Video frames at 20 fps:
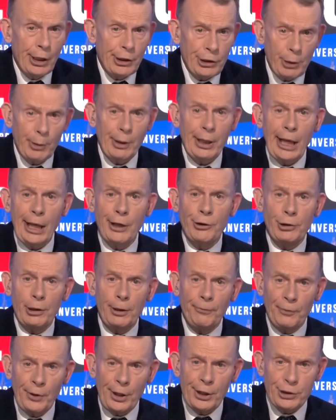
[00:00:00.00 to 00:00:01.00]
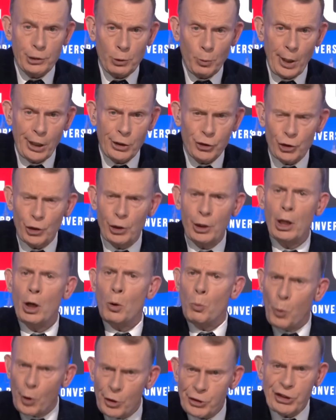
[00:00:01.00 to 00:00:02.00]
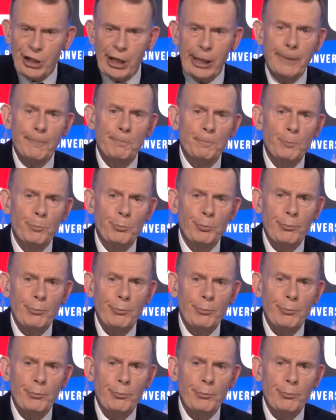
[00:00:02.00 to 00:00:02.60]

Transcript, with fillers: So again, to the first question, was he?